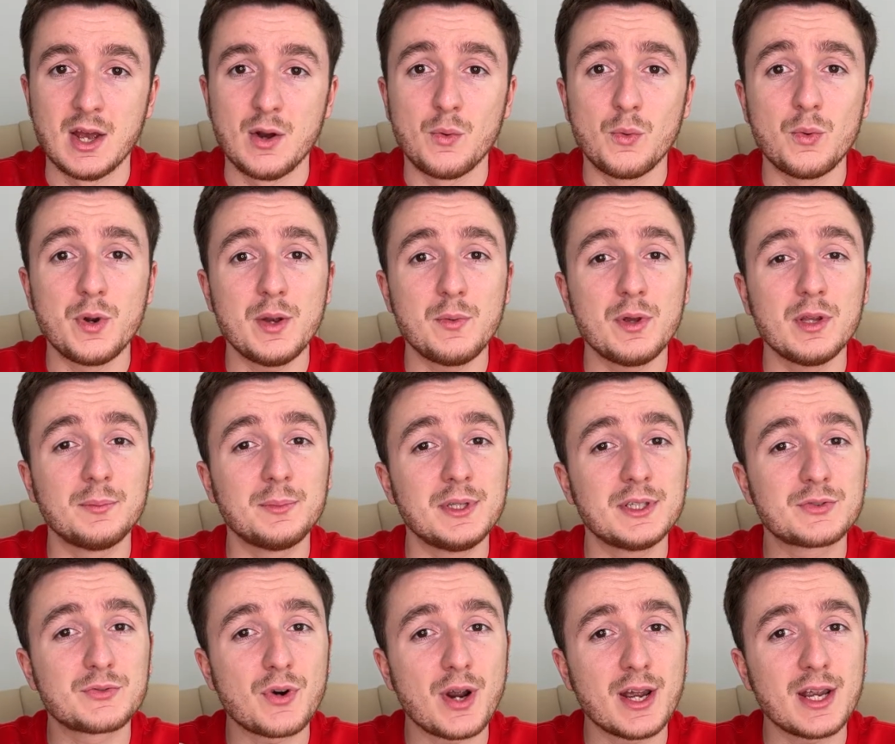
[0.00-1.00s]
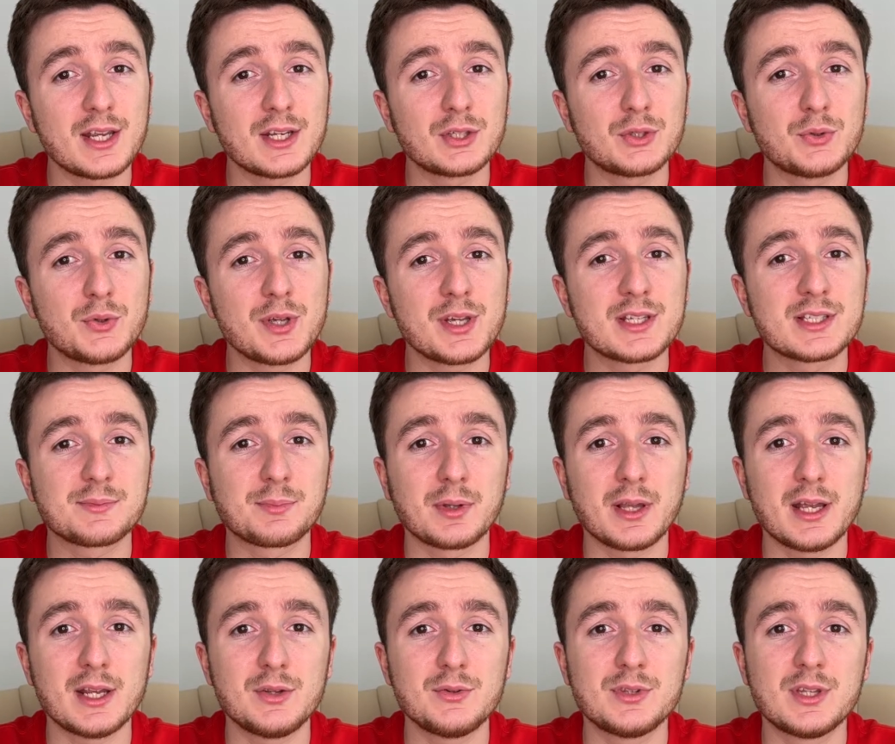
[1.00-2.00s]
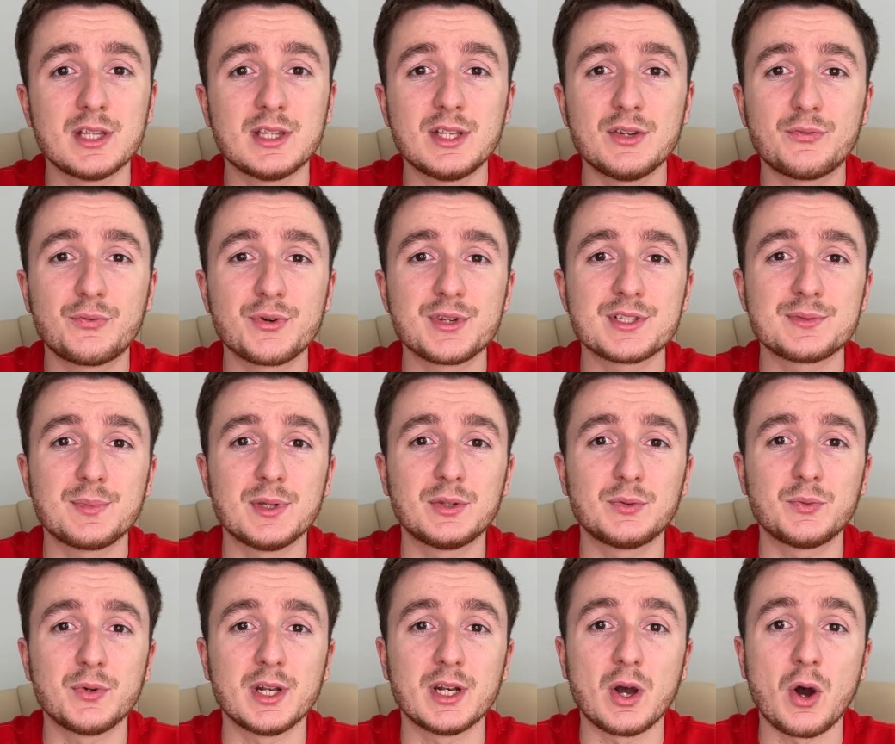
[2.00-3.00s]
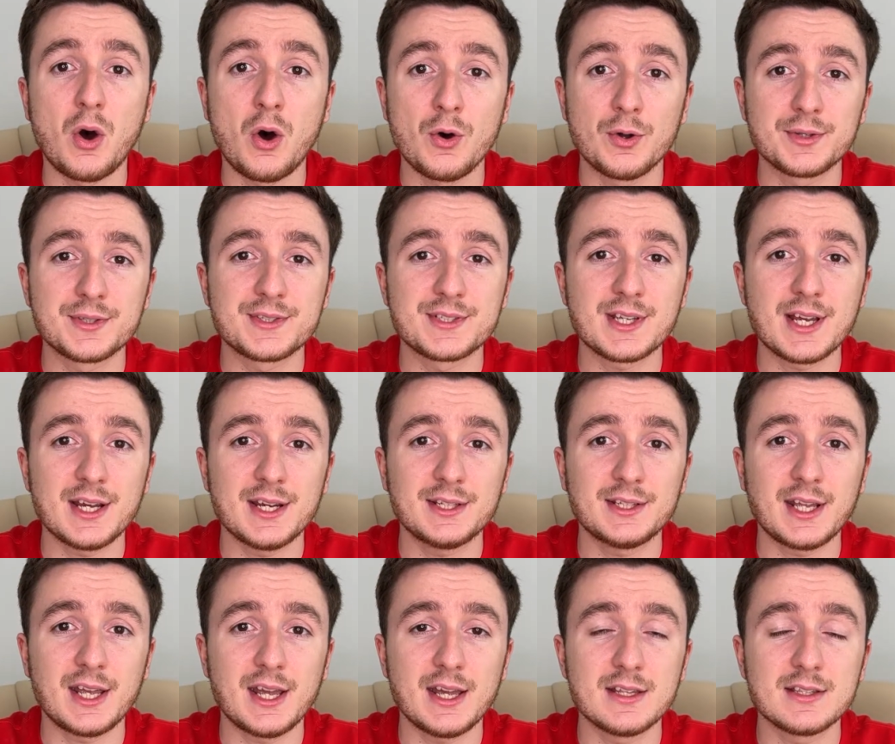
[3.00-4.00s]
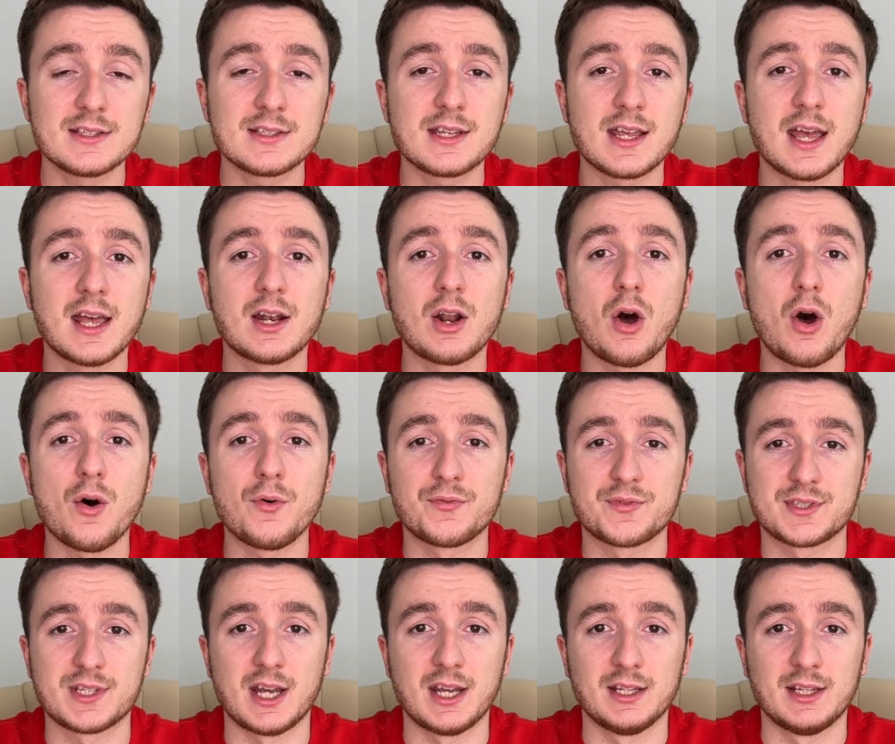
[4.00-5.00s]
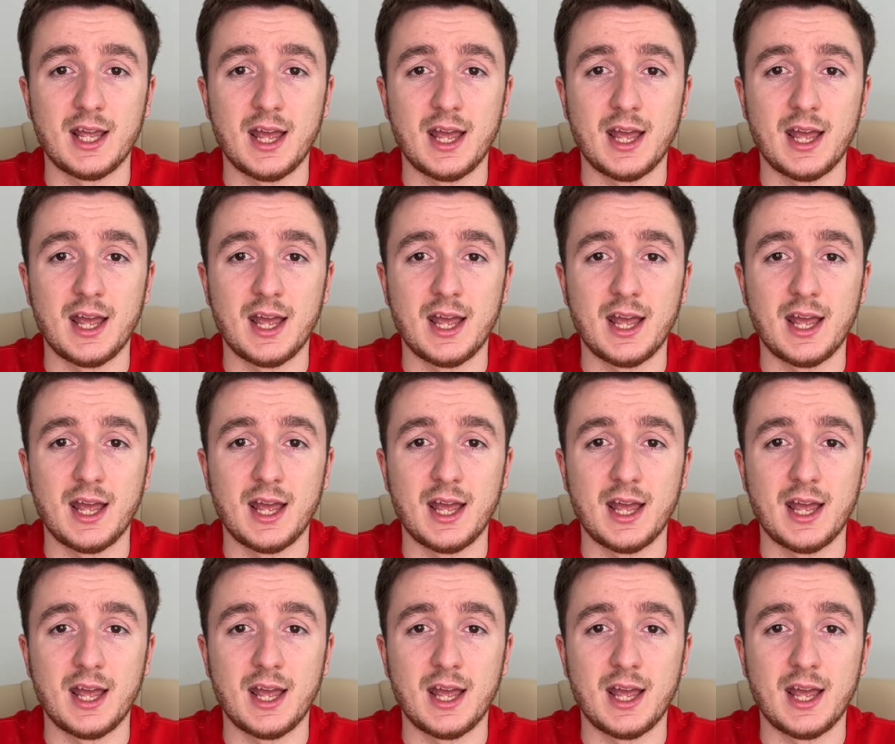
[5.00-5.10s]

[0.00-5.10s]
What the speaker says: We will be trying to explain you the difference between on-site ads and off-site